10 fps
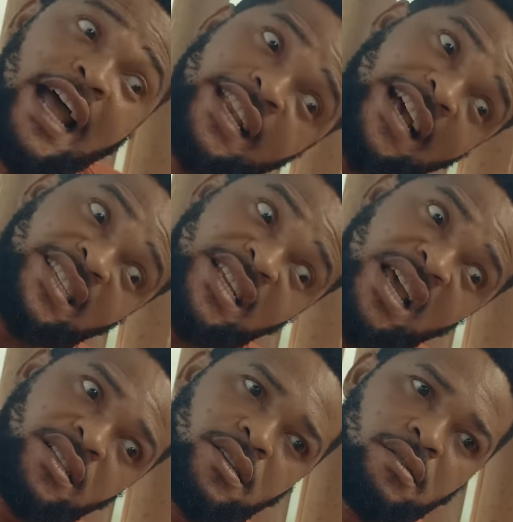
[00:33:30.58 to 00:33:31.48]
time just
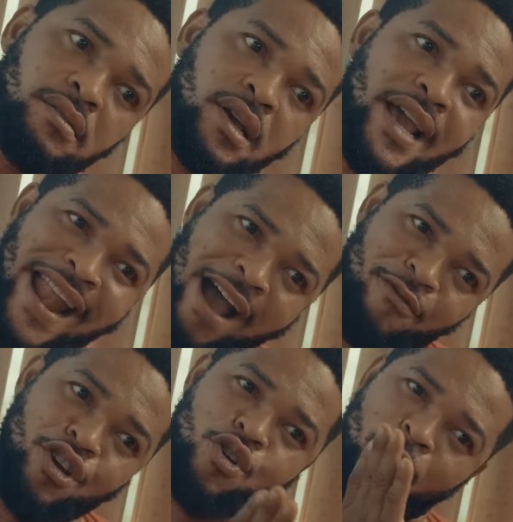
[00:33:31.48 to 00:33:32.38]
straight.
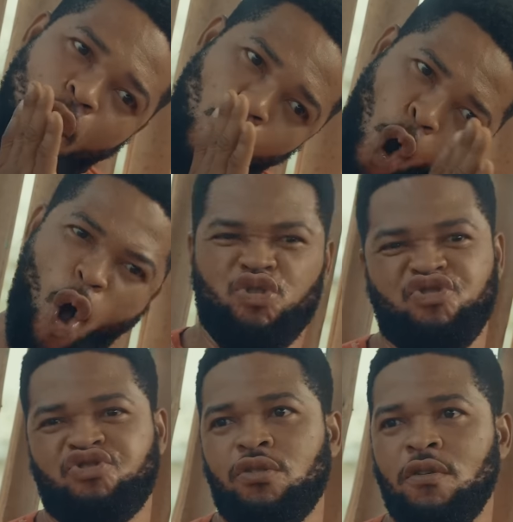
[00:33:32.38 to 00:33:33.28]
You
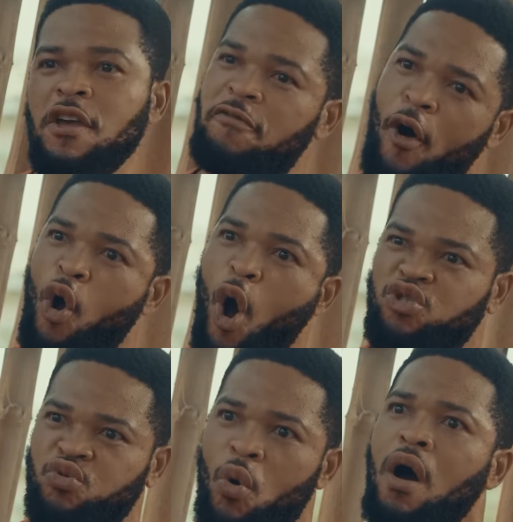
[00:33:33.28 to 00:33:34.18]
focus.
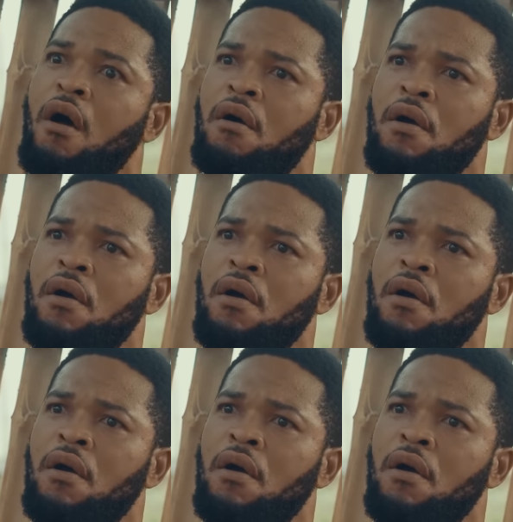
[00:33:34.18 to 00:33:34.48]
What?